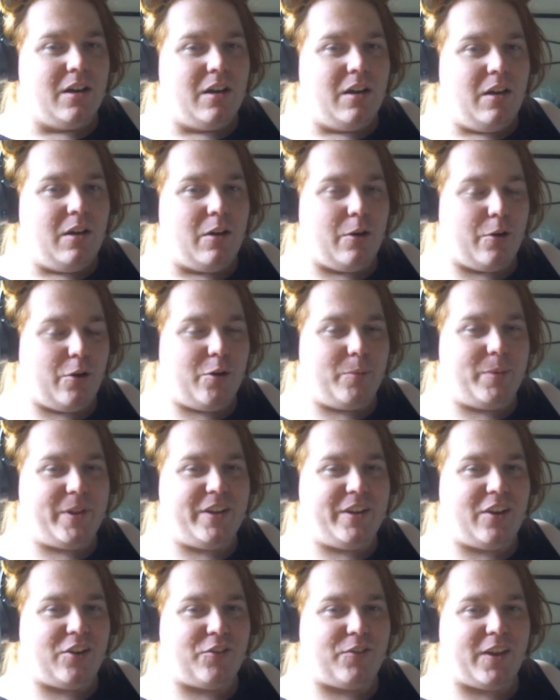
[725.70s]
horribly
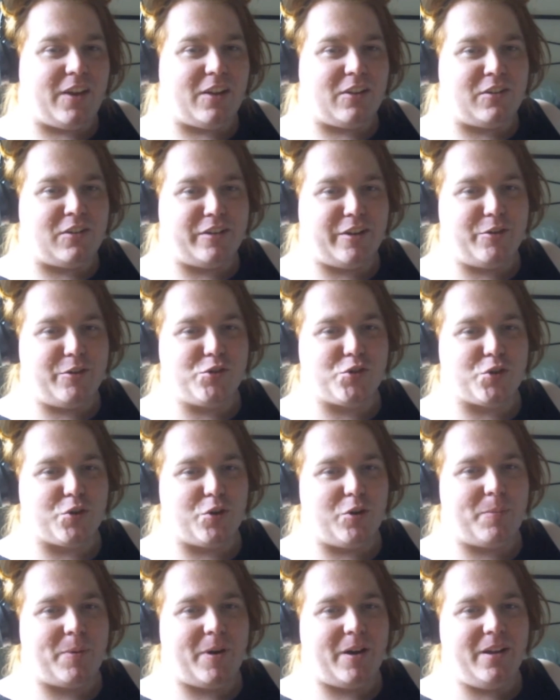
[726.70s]
disfigured Clone
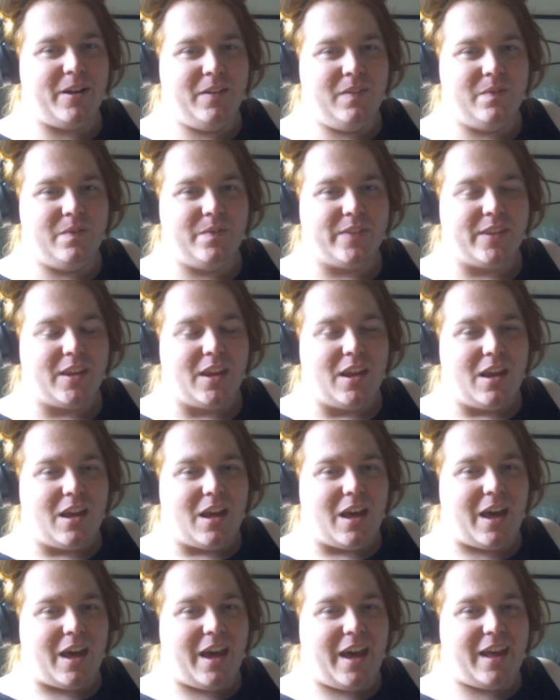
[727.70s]
Trooper
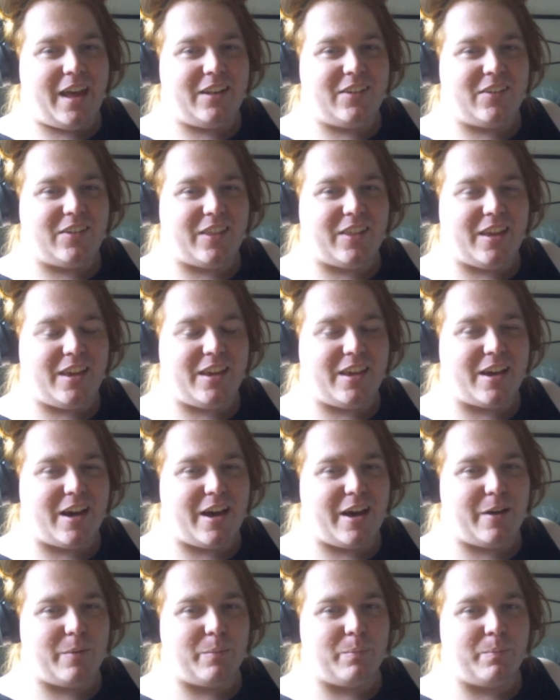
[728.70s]
and the
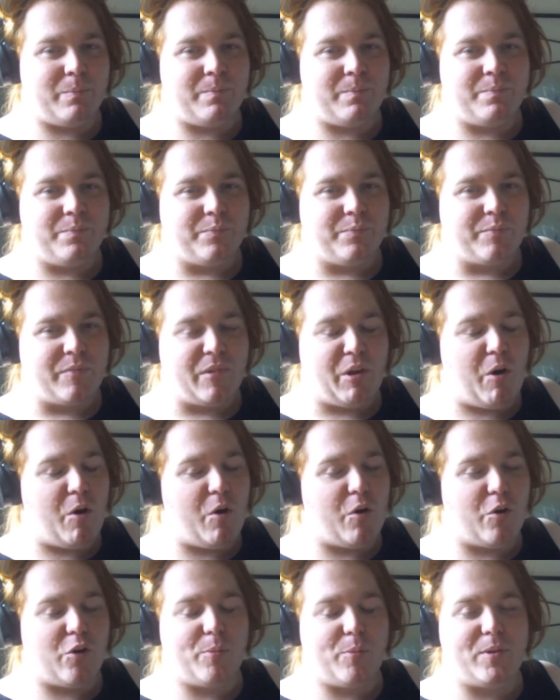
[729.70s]

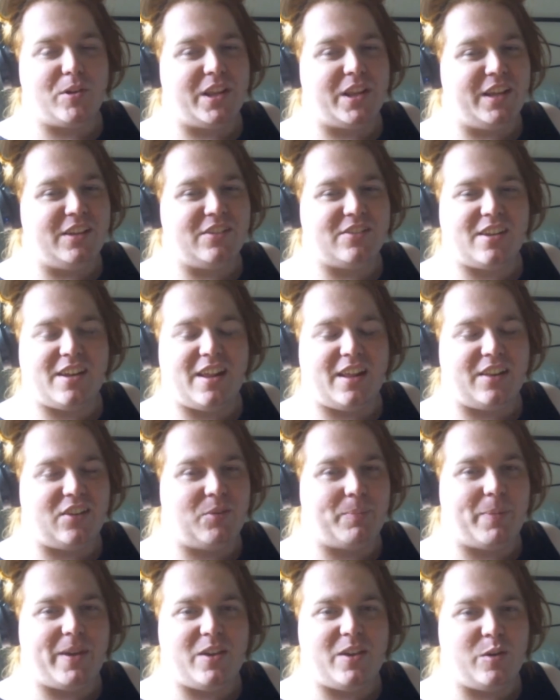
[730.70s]
horrible internet
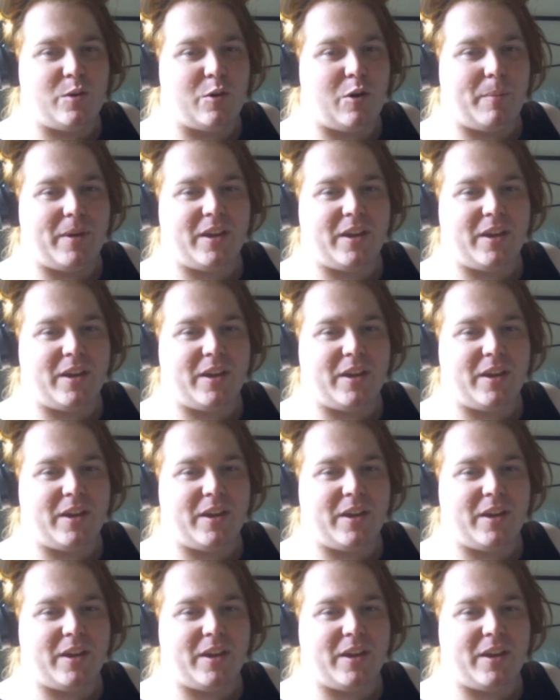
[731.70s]
speak comic.